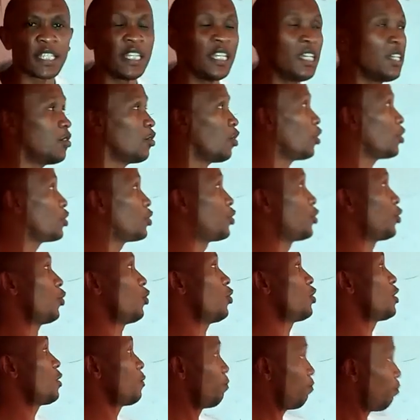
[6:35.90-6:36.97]

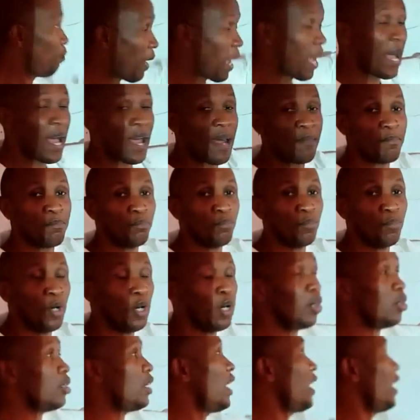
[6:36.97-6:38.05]
kilojoules per
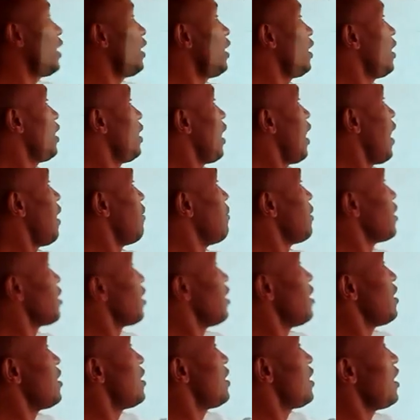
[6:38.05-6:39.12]
mole,
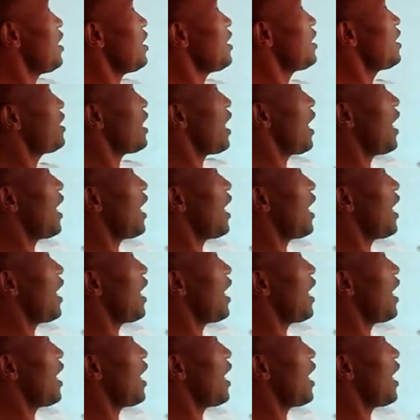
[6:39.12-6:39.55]
because this